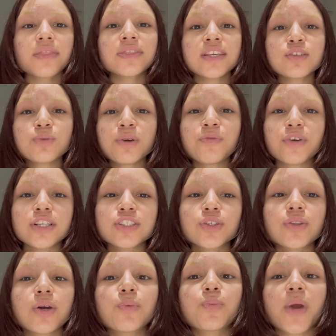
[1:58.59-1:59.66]
This refers
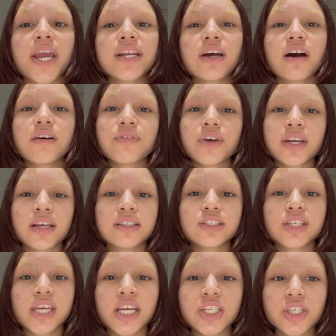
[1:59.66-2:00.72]
to the rate of
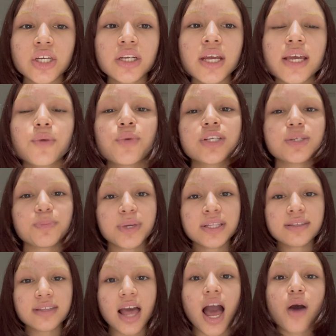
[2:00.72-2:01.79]
enunciation, which
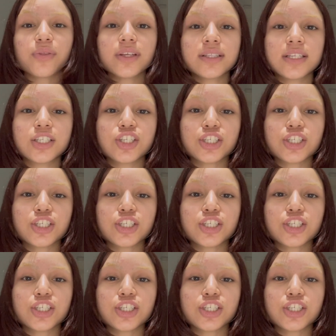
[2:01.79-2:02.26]
means how the teacher